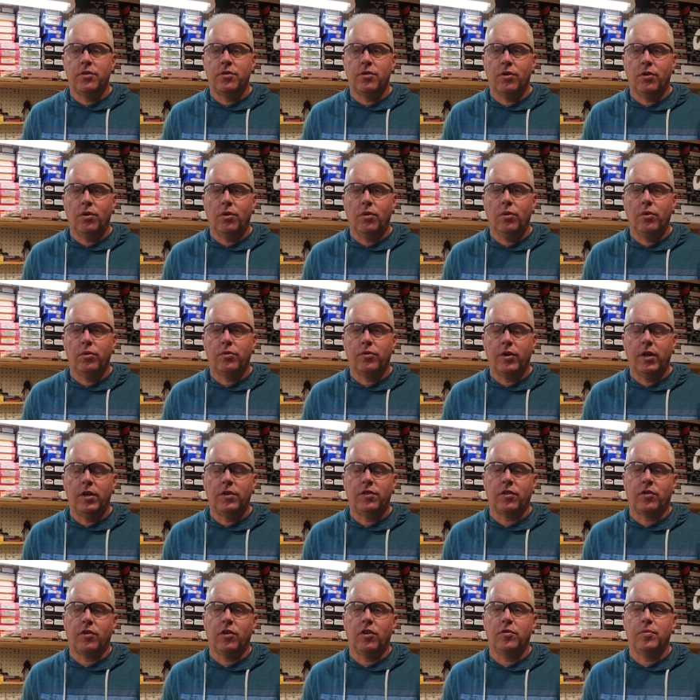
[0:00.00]
show
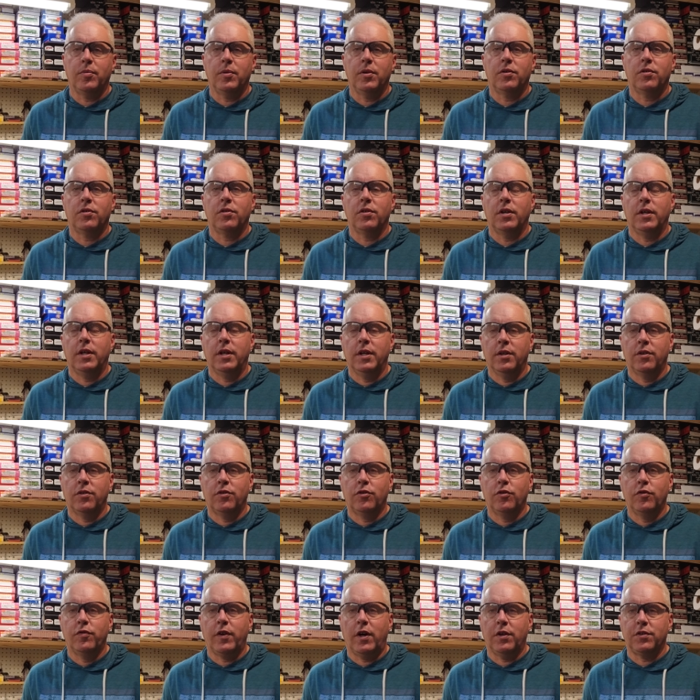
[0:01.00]
Trains of Christmas in
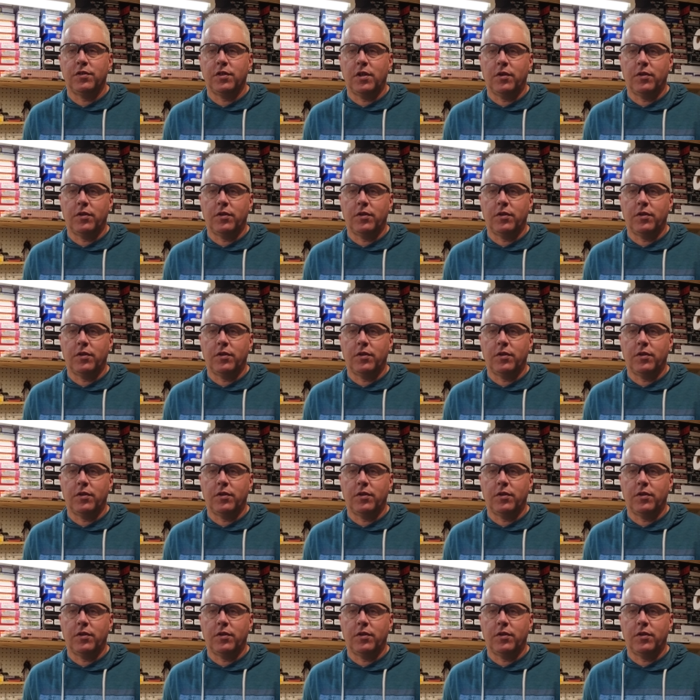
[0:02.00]
Sioux Falls,